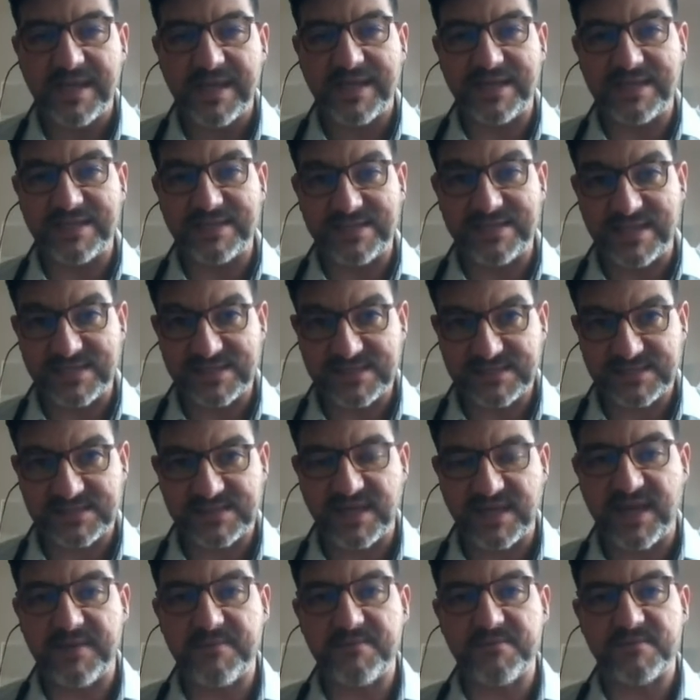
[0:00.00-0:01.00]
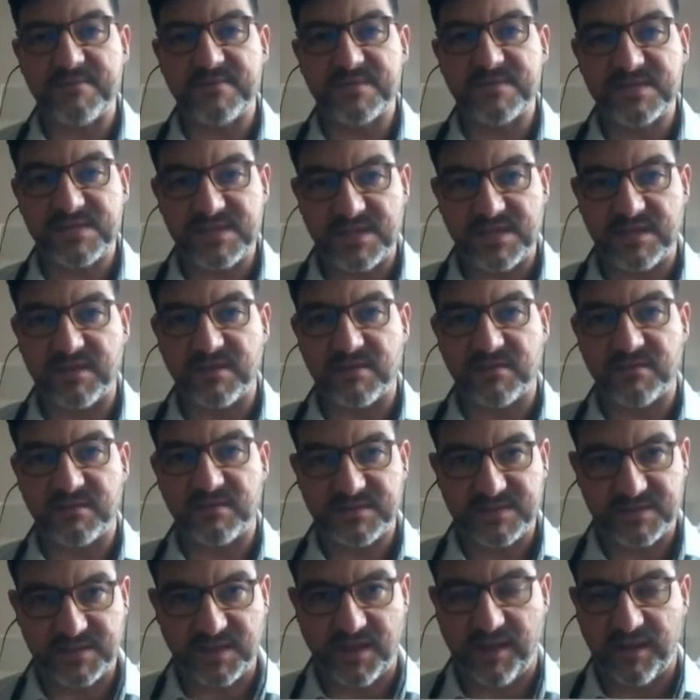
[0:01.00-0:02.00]
in the same single
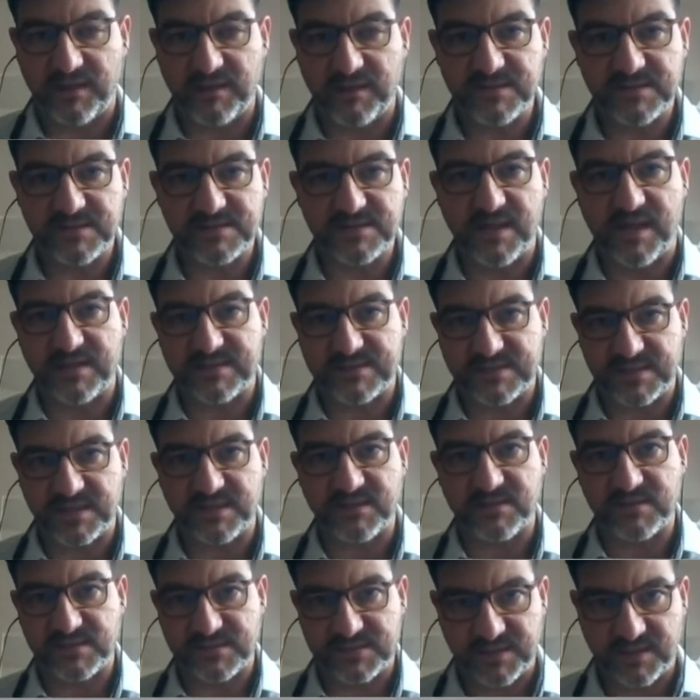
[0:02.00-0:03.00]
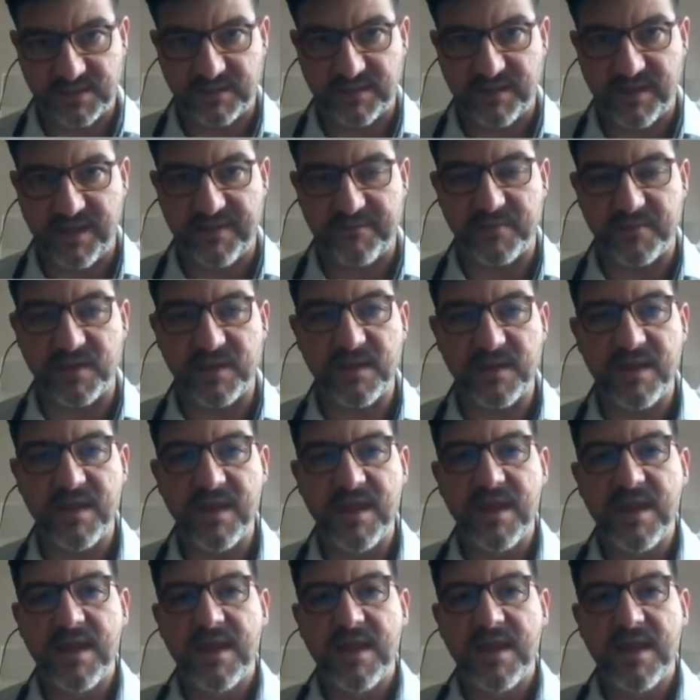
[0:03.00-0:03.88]
cell at single cell level